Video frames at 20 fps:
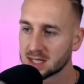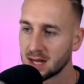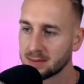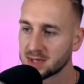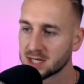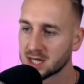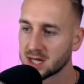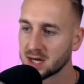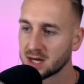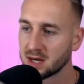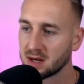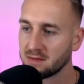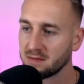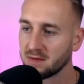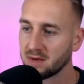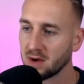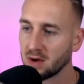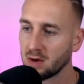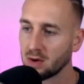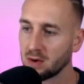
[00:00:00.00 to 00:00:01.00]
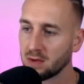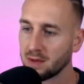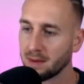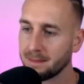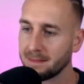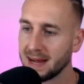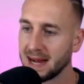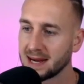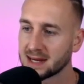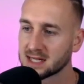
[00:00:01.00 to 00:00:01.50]
I'm just going to convert the
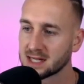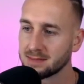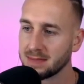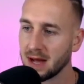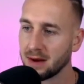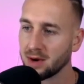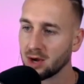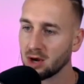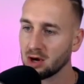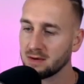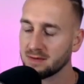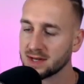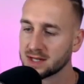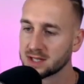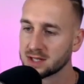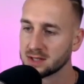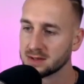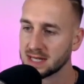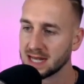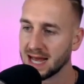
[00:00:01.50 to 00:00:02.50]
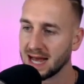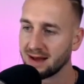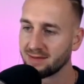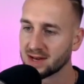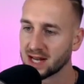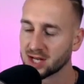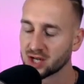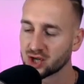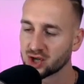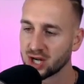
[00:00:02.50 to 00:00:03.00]
max amount over to the
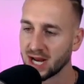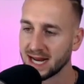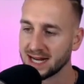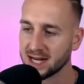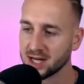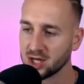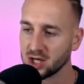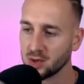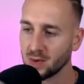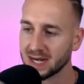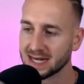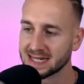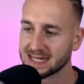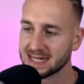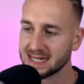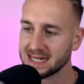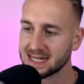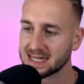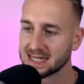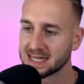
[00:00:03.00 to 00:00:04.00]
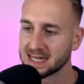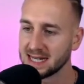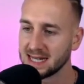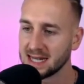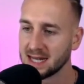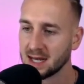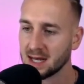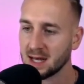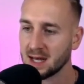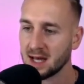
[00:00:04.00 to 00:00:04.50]
Avalanche chain in U S D
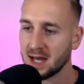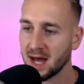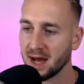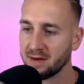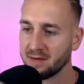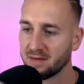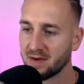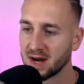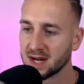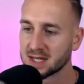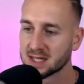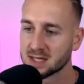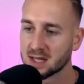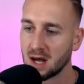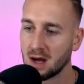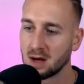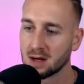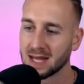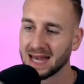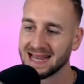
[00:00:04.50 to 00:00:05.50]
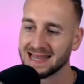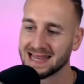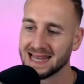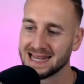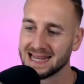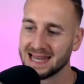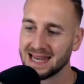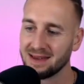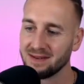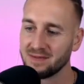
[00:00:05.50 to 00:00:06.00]
C, and via Stargate, they
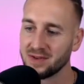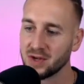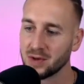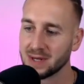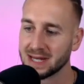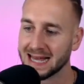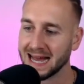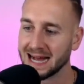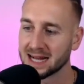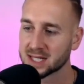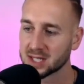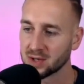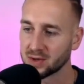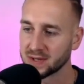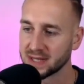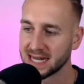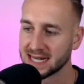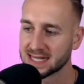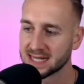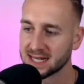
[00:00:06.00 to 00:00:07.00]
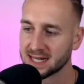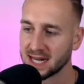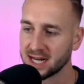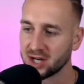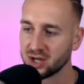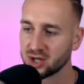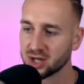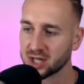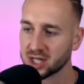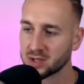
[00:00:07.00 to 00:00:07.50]
give you gas on
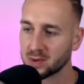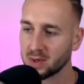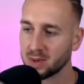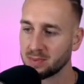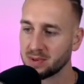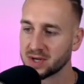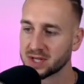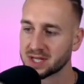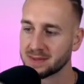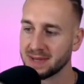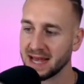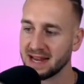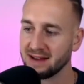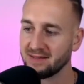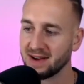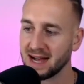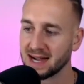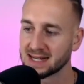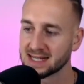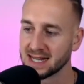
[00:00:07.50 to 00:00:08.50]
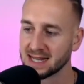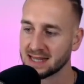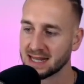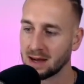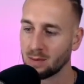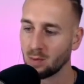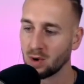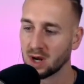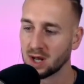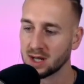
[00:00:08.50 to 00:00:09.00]
destination. So I'll put some AVAX in
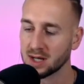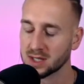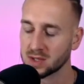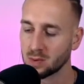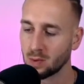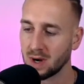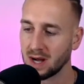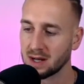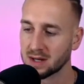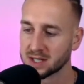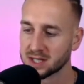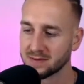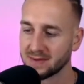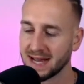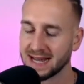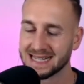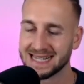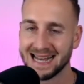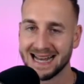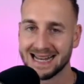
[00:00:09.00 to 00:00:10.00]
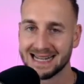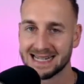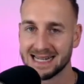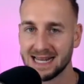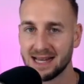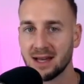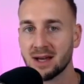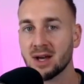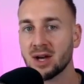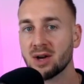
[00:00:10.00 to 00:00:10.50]
that wallet as well. So that is
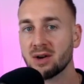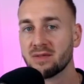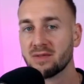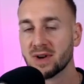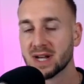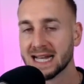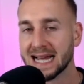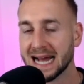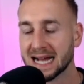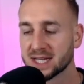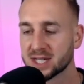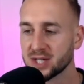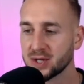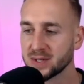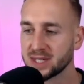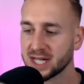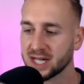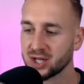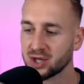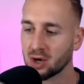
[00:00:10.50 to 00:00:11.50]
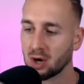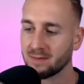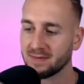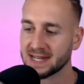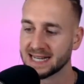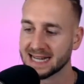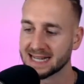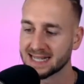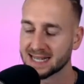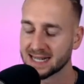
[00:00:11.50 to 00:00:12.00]
handy for gas usage on
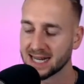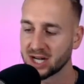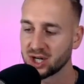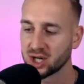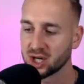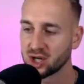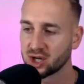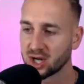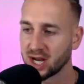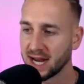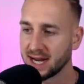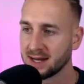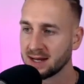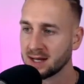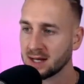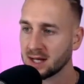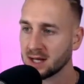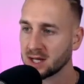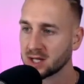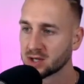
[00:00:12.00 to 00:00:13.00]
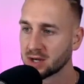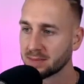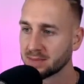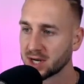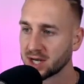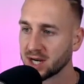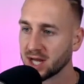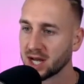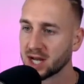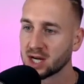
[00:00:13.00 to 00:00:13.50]
the destination chain. So I'm
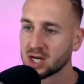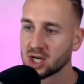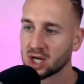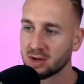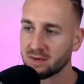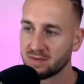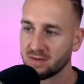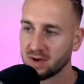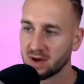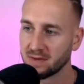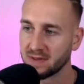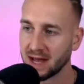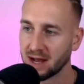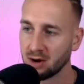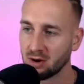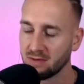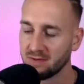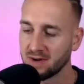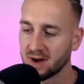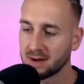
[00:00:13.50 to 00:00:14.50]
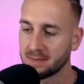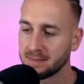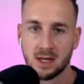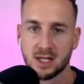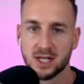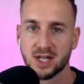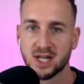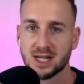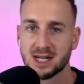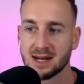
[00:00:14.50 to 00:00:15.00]
going to convert that over.
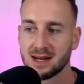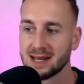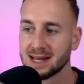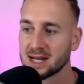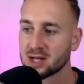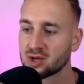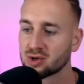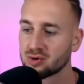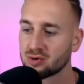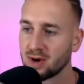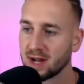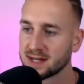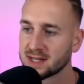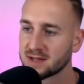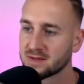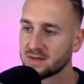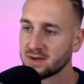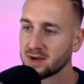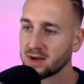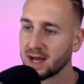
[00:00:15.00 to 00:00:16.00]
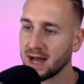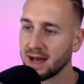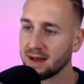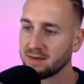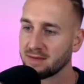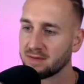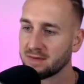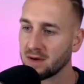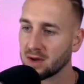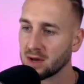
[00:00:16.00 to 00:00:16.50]
So just click transfer
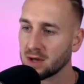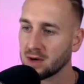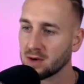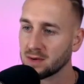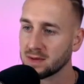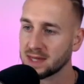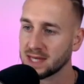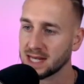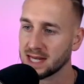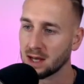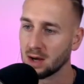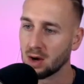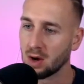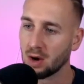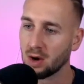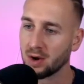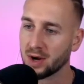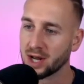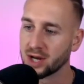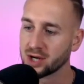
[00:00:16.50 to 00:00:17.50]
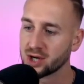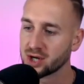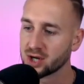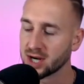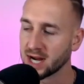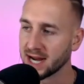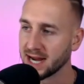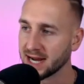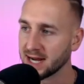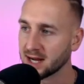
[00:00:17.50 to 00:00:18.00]
and follow the
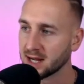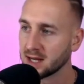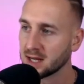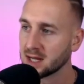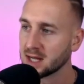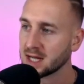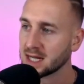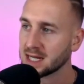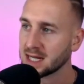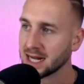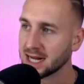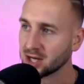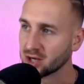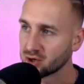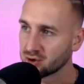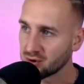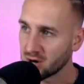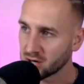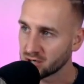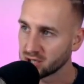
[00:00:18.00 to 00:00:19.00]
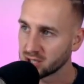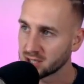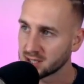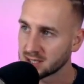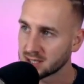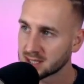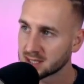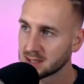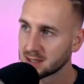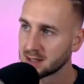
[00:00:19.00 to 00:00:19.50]
on-chain
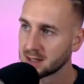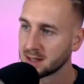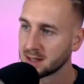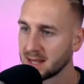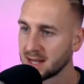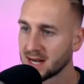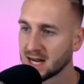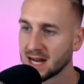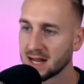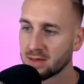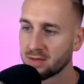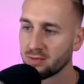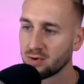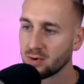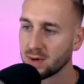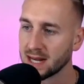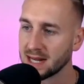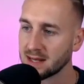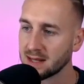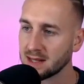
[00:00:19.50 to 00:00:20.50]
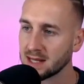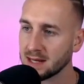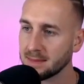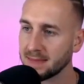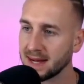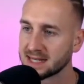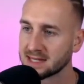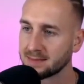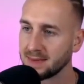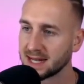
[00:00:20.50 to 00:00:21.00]
instructions. Click through in the
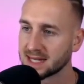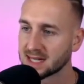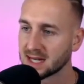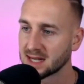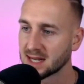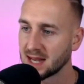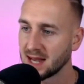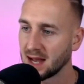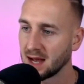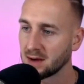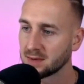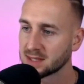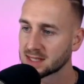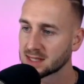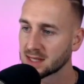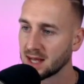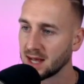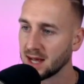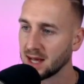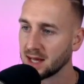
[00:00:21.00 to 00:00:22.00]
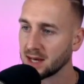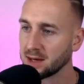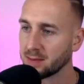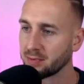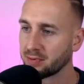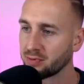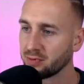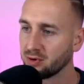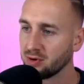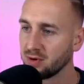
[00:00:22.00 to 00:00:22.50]
MetaMask account and
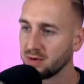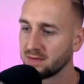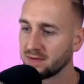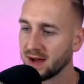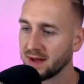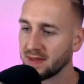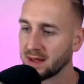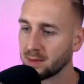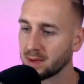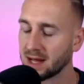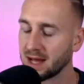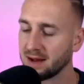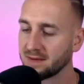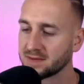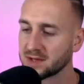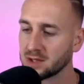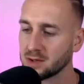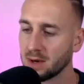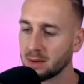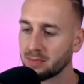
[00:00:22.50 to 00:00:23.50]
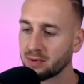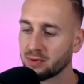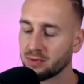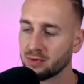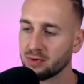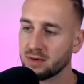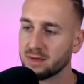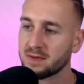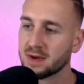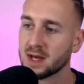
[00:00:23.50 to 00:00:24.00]
approve, and then we'll have to
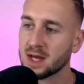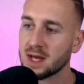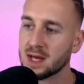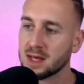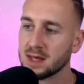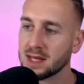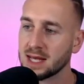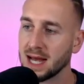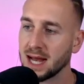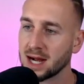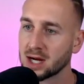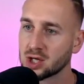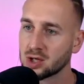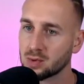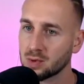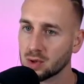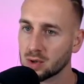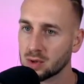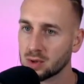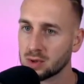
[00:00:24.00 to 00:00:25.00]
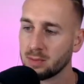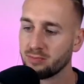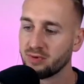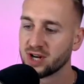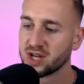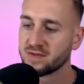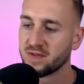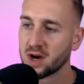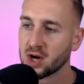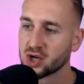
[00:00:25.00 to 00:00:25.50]
approve the actual
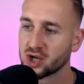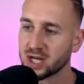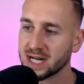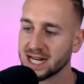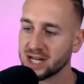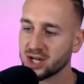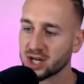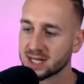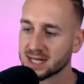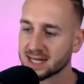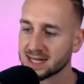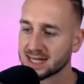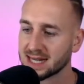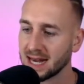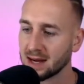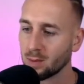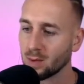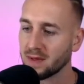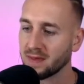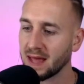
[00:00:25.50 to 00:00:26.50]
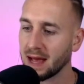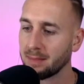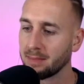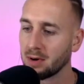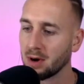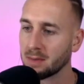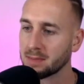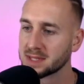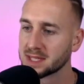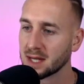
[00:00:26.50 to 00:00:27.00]
bridge function in just a sec when that
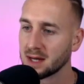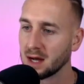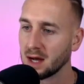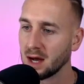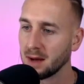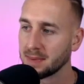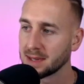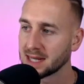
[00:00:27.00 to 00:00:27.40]
pops up